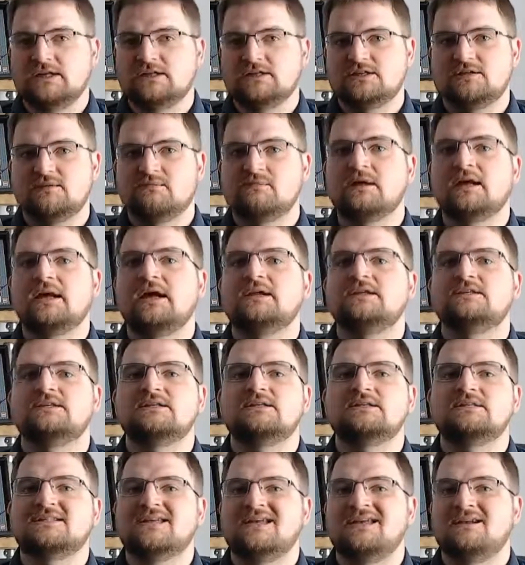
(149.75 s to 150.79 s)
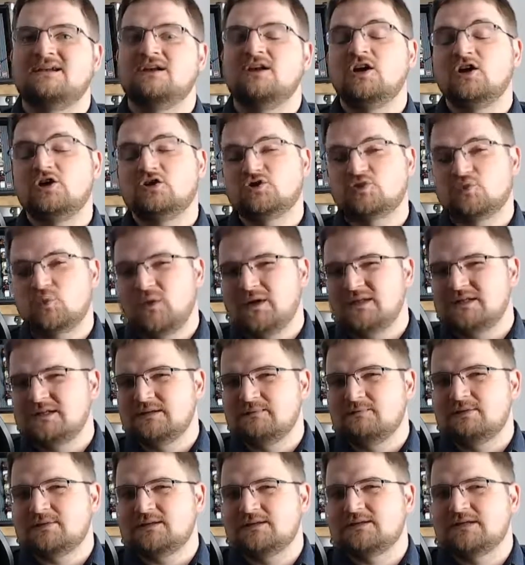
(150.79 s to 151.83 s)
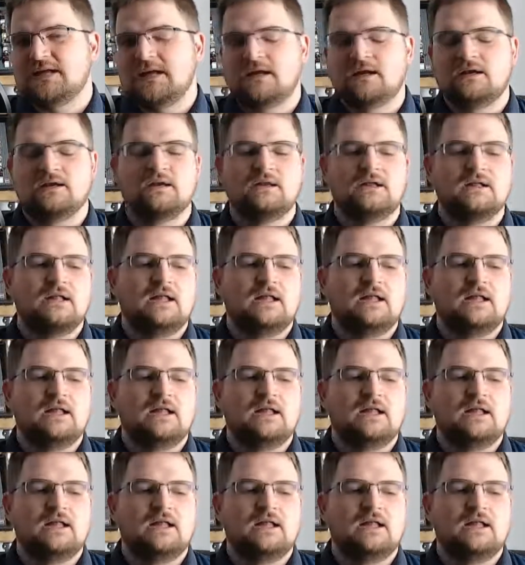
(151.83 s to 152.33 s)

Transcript: in some cases 10-20%.